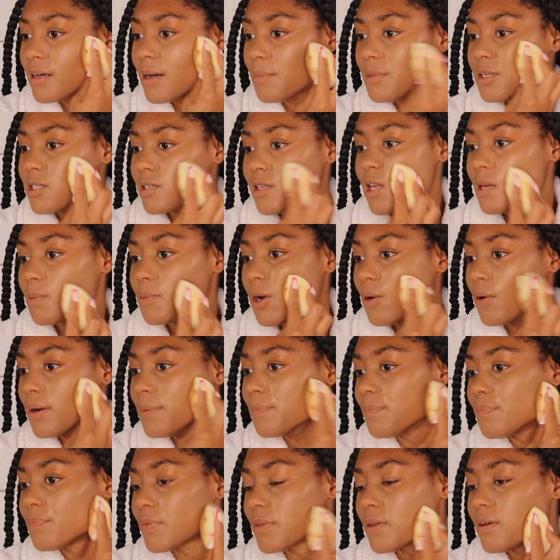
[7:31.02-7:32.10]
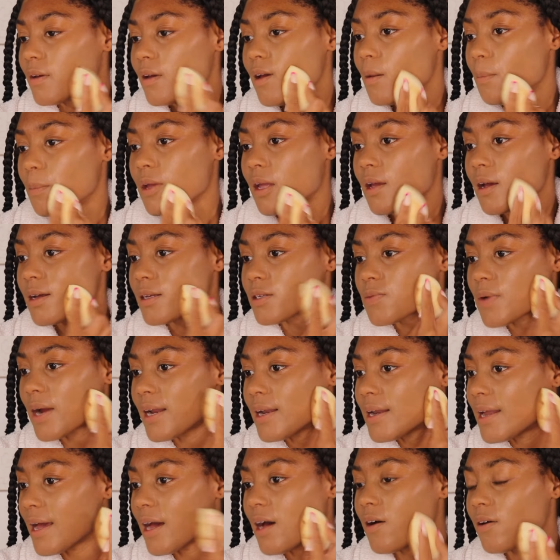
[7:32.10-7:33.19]
I'm gonna just keep going. Because
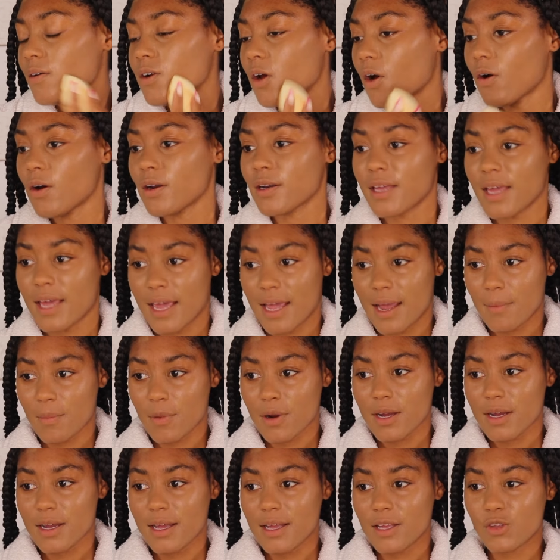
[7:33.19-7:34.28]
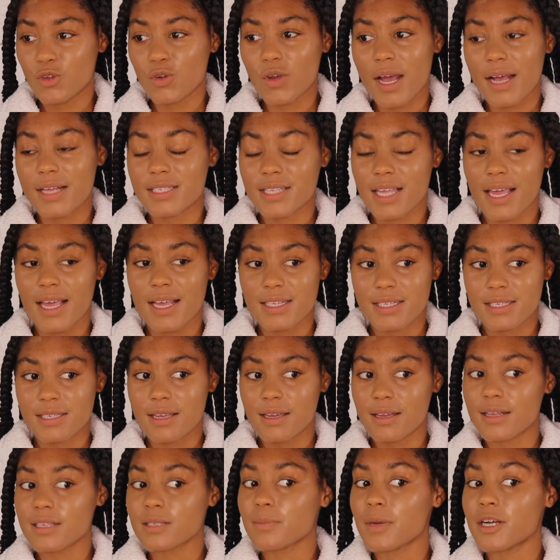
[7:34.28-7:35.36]
right now on camera, you guys can't
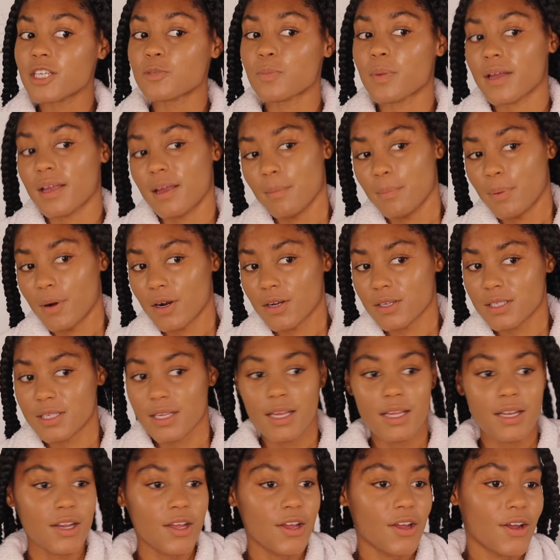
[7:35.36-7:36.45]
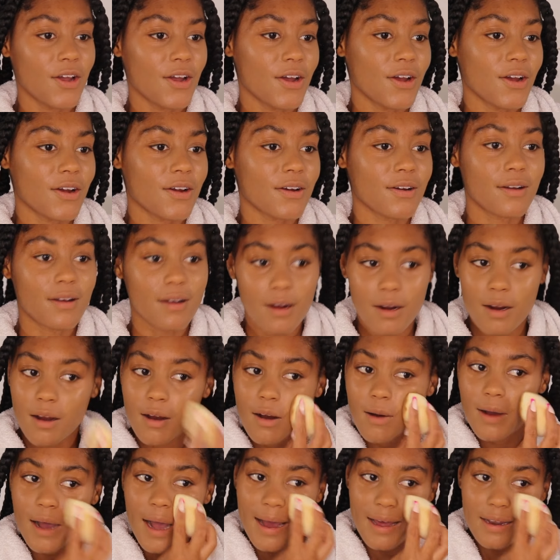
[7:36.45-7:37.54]
see it as much, but in person,
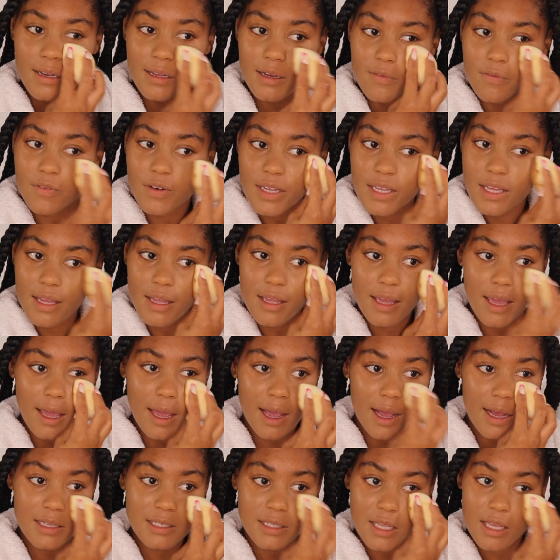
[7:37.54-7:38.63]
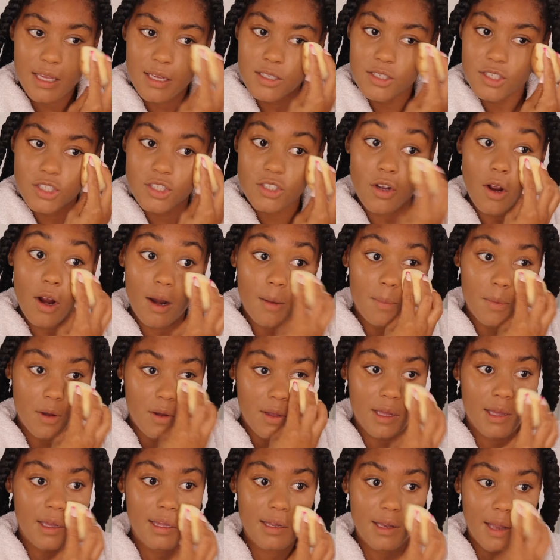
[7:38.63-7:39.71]
girl, I look freaking casket sharp,
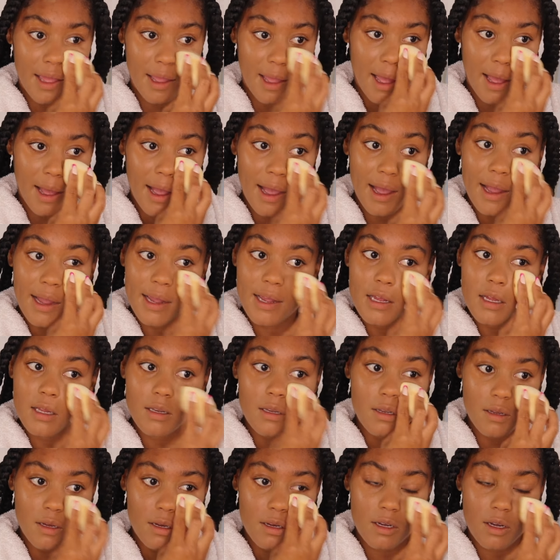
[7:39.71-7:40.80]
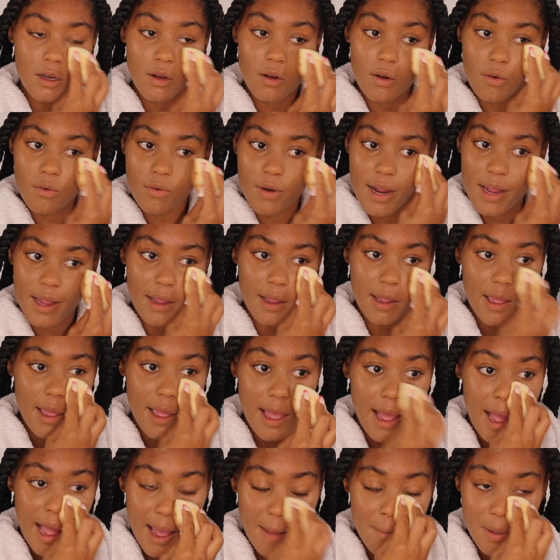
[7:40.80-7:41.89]
okay? Like, I look gray.
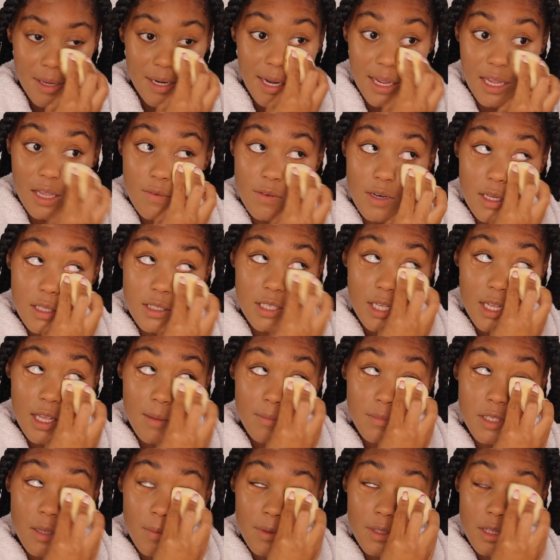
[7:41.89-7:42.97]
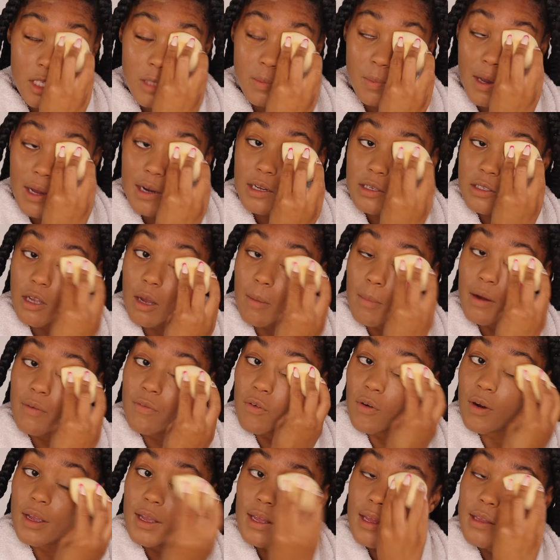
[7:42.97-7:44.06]
I better not even attempt to put this product on my
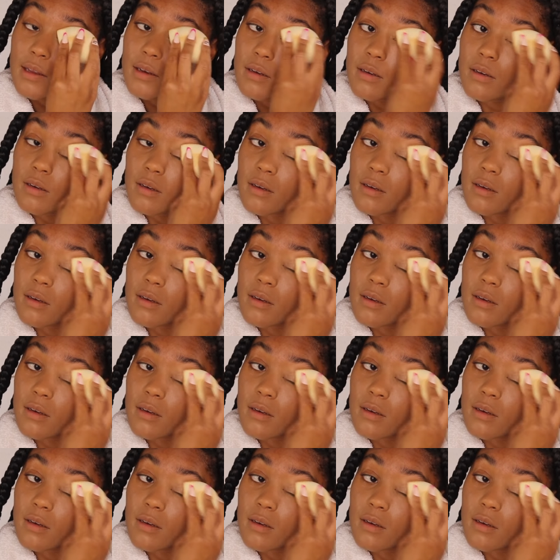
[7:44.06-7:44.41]
forehead.